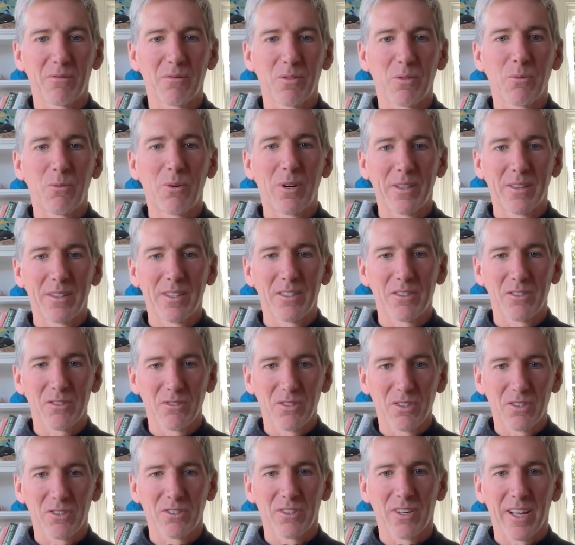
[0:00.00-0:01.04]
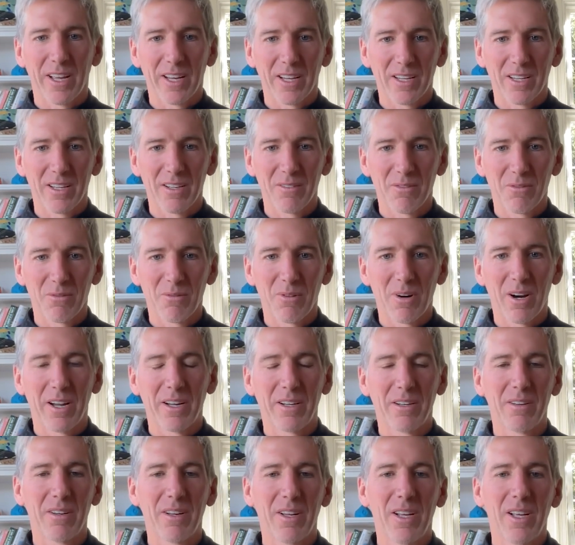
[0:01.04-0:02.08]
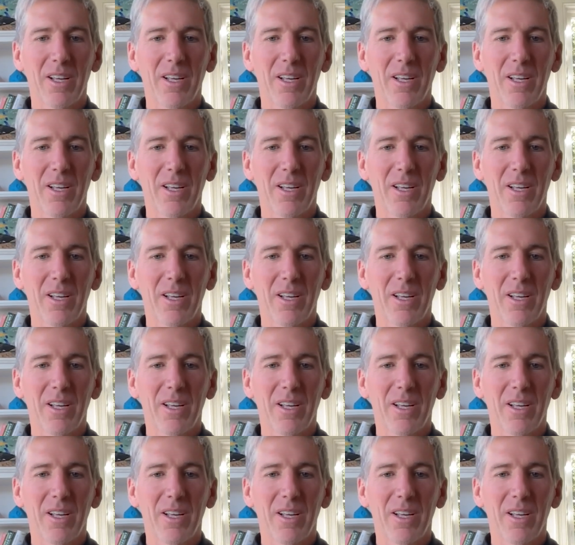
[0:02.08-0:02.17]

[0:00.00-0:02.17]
for what this looks like, right?